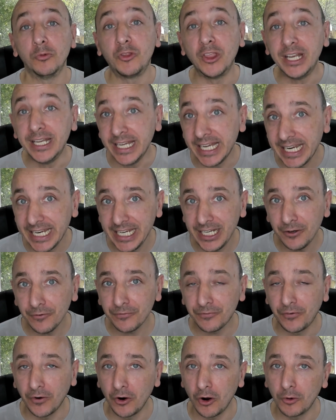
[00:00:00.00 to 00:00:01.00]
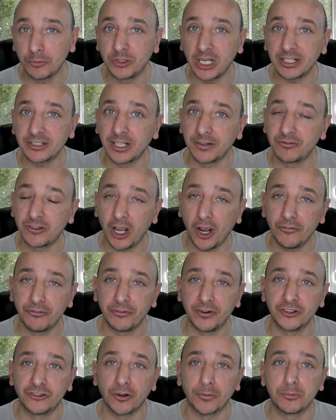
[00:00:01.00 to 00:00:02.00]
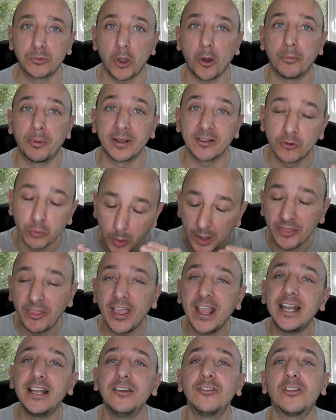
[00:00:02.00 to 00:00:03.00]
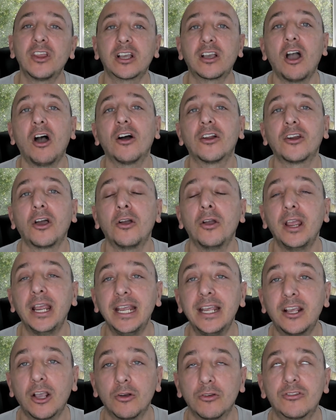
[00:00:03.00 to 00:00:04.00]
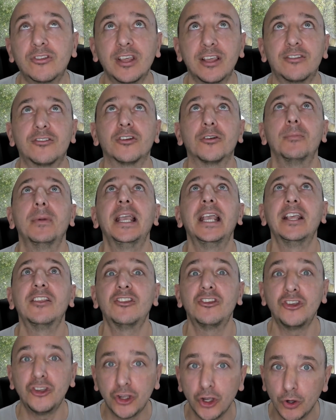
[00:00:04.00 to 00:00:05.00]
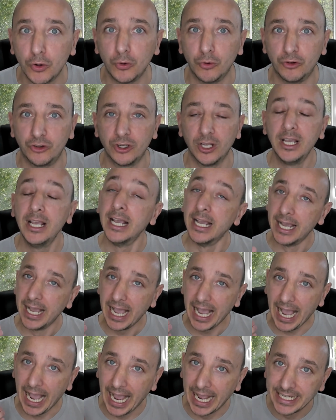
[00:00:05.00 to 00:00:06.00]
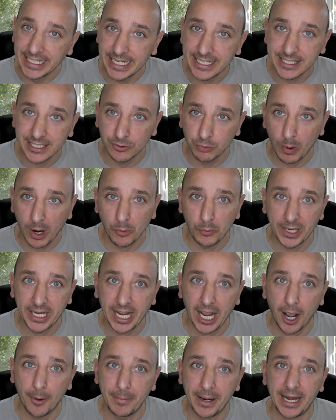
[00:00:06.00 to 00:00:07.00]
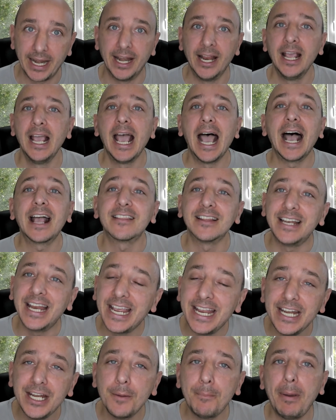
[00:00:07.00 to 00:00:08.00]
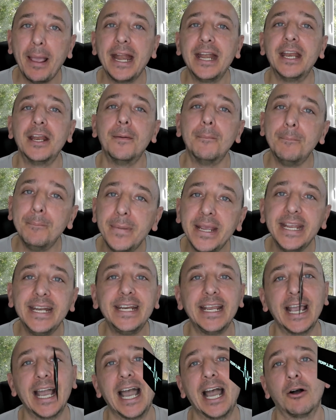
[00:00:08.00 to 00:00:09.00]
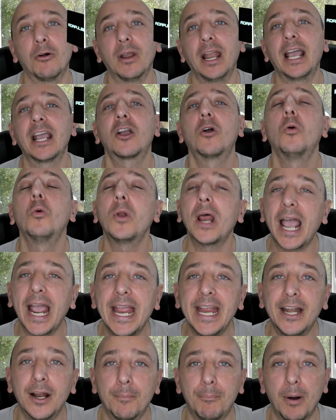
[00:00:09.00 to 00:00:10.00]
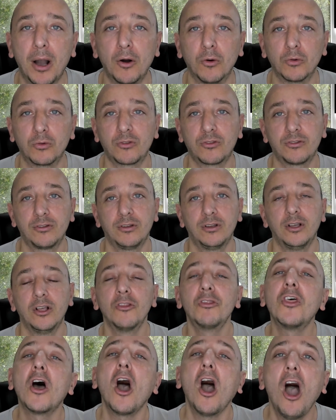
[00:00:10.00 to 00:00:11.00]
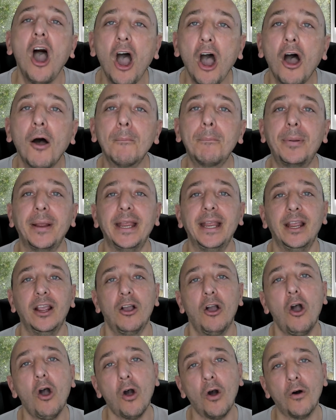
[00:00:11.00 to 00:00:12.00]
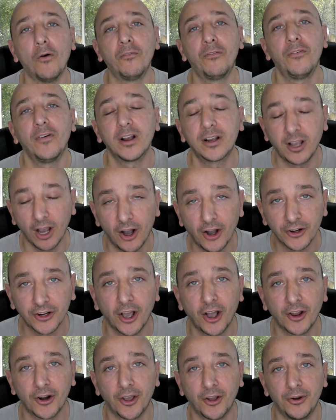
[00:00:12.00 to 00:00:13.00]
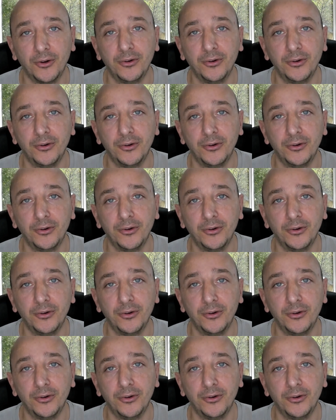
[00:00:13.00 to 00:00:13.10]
the need for objective coverage of topics within the Cardano ecosystem is huge. And this is where we come in as an independent media outlet called Adapulse, the heartbeat of Cardano.